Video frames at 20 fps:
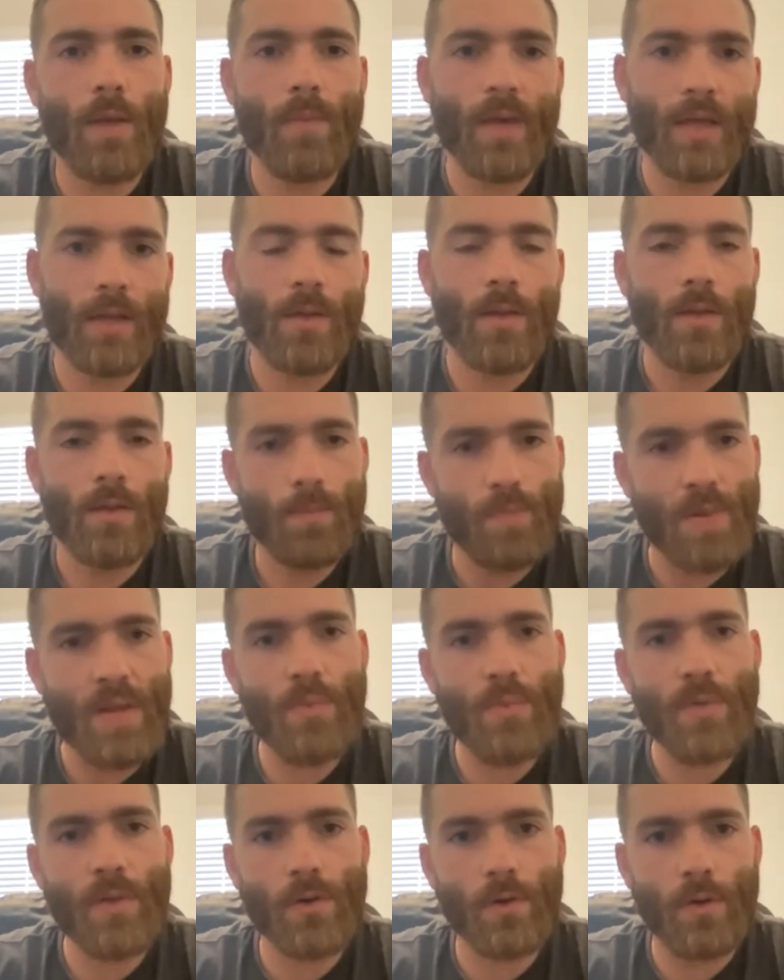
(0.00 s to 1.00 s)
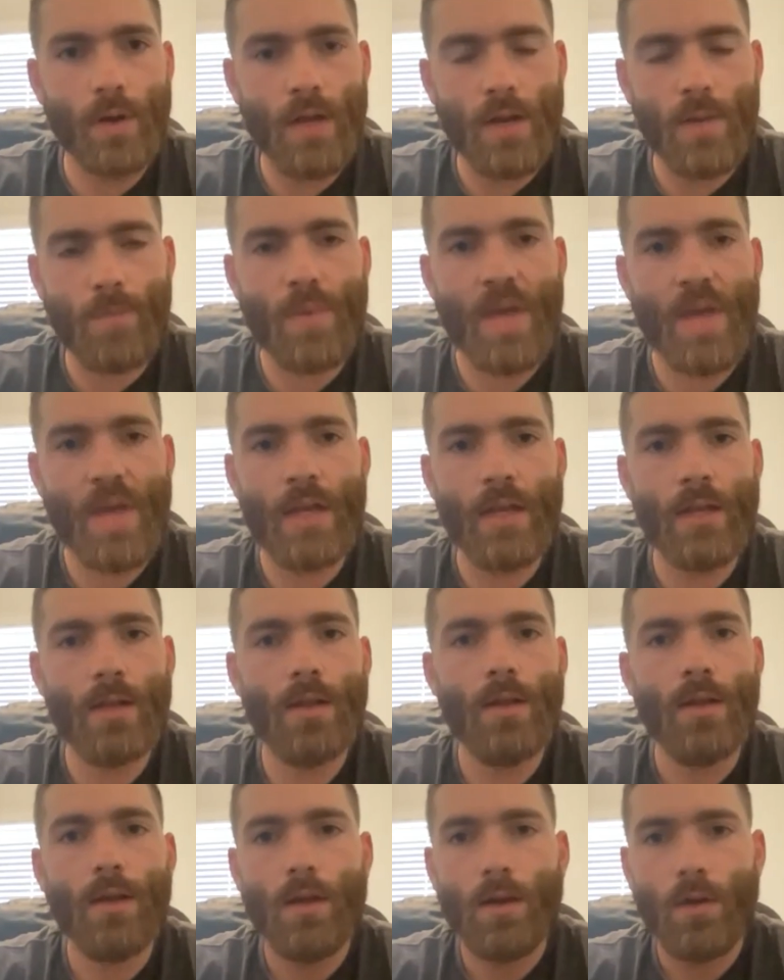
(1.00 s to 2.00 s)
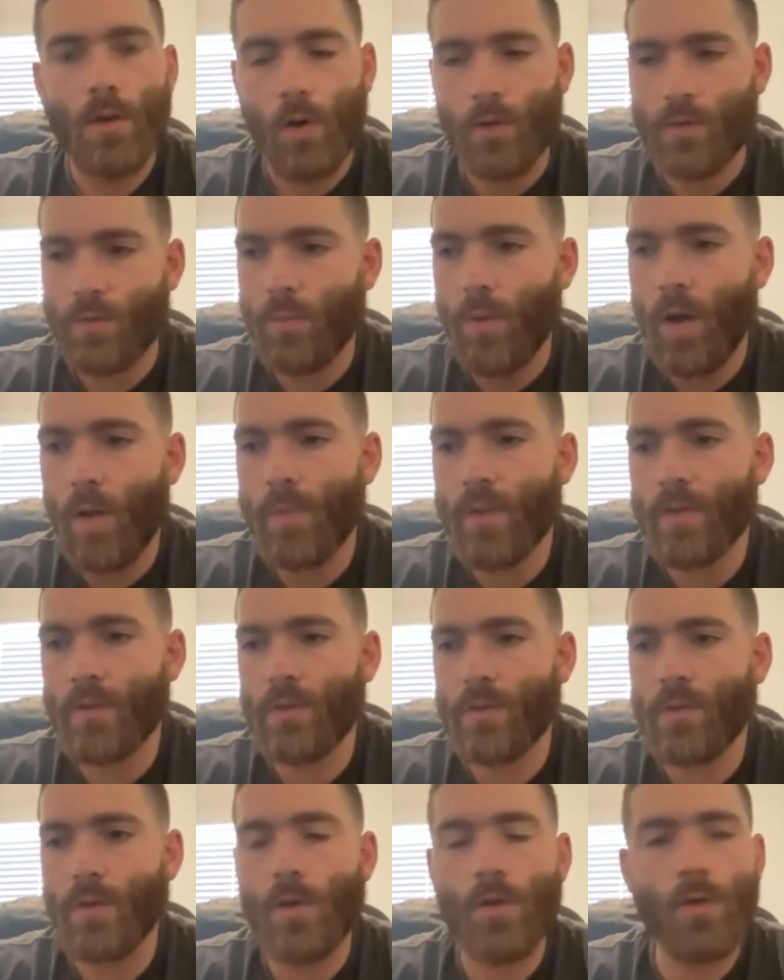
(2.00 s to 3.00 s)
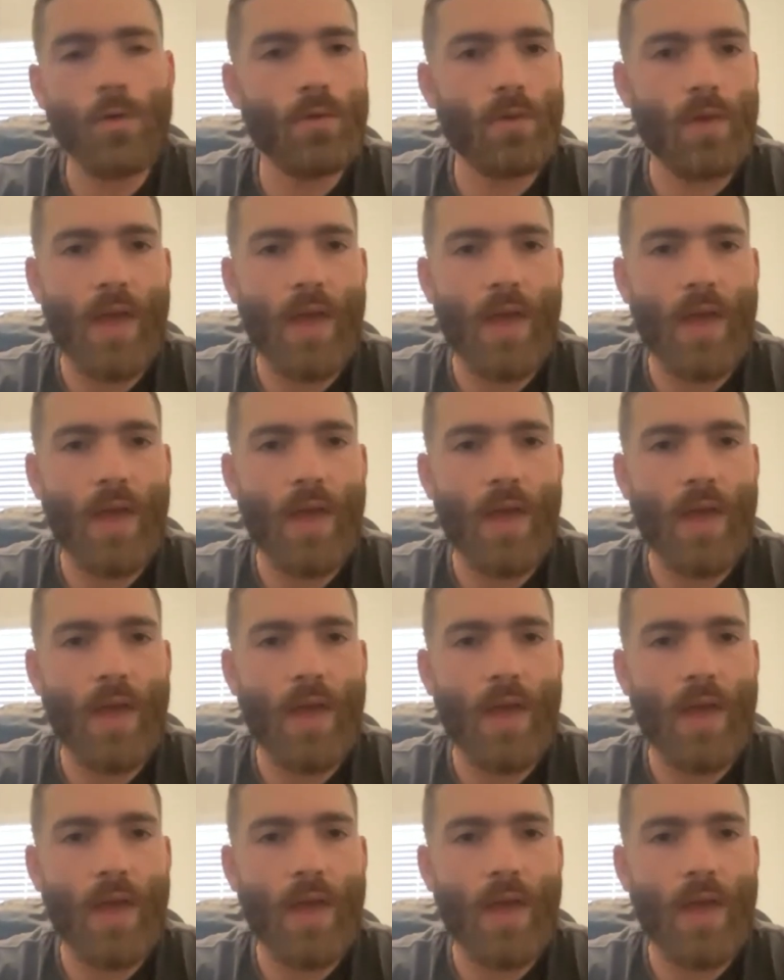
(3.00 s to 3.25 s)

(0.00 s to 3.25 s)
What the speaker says: Like the people that are independent, are small business owners,